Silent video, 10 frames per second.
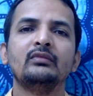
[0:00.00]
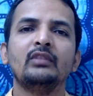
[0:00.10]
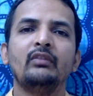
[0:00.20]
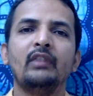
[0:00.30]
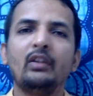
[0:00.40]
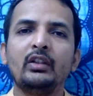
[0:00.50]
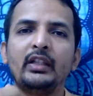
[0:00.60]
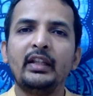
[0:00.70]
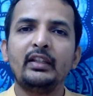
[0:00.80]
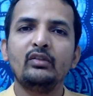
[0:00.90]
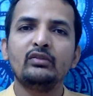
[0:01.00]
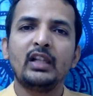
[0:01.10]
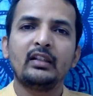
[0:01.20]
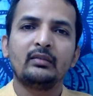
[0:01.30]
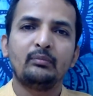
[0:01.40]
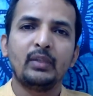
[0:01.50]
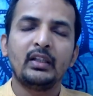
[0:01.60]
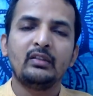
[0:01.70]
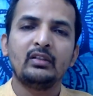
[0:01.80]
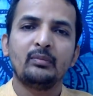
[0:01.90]
will not take you to that
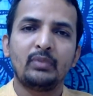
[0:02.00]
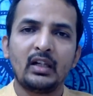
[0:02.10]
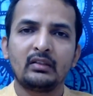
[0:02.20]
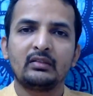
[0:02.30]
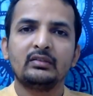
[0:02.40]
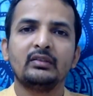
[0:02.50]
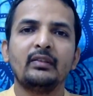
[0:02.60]
particular path,